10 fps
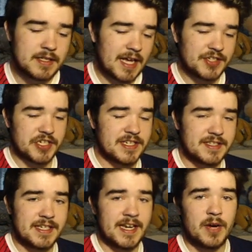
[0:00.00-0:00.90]
As you can
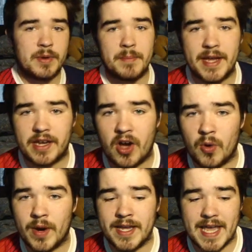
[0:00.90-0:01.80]
see there, we make our
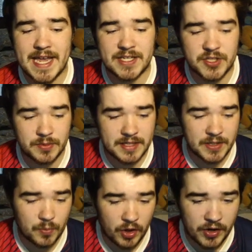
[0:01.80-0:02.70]
way into
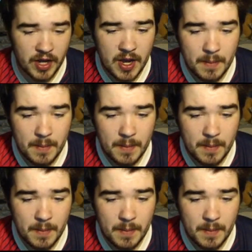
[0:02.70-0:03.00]
Elite 1.